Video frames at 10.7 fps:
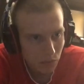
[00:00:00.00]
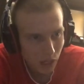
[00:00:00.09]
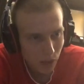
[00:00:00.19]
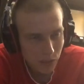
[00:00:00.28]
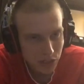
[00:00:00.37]

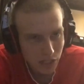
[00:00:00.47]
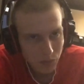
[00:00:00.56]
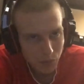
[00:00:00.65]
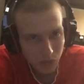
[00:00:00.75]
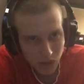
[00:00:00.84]
I'm going to say,
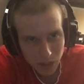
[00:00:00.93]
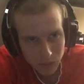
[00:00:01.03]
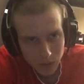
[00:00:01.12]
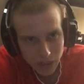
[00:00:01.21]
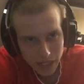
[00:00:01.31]

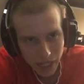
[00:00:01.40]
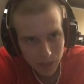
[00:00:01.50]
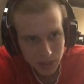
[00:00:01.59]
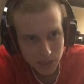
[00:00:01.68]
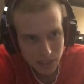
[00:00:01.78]
probably right now, I'm
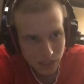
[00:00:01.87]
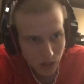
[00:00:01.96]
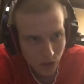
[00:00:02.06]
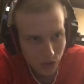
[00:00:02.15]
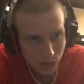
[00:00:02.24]
going to say the
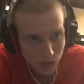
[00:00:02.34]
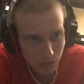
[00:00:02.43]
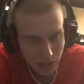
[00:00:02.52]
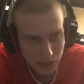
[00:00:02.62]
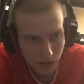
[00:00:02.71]
Cardinals
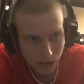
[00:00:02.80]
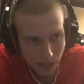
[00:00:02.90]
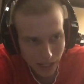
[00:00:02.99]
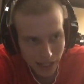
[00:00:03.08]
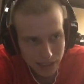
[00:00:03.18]
based on
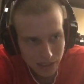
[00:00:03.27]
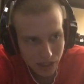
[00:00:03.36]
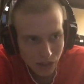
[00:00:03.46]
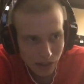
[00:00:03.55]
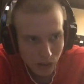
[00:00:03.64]
last
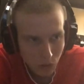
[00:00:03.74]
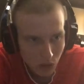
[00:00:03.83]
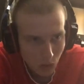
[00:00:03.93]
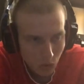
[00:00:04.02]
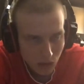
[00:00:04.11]
year. I don't
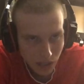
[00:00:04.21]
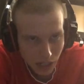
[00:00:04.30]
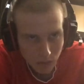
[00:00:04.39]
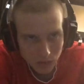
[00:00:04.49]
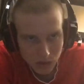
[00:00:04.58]
know where the
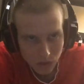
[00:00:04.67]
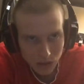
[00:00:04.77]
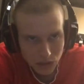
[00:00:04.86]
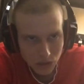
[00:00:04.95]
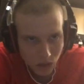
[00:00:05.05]
Cubs are going.
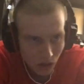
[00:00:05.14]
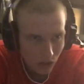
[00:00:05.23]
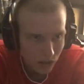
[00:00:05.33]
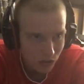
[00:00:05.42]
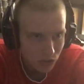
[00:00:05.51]
So
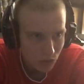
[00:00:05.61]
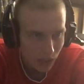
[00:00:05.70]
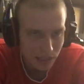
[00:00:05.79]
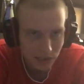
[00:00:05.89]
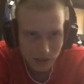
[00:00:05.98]
Cardinals,
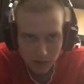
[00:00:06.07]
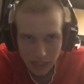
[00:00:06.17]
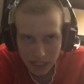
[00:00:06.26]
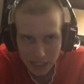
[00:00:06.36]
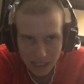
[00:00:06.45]
West,
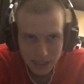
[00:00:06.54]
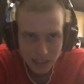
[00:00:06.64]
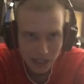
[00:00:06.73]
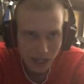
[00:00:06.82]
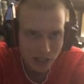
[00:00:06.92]
easy.
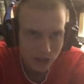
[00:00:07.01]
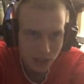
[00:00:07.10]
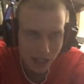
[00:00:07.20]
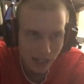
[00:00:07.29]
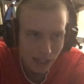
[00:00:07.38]
Dodgers,
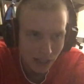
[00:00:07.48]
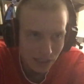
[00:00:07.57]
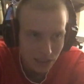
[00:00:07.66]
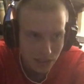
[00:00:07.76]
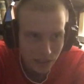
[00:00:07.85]
AL
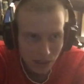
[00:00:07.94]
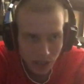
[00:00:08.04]
East.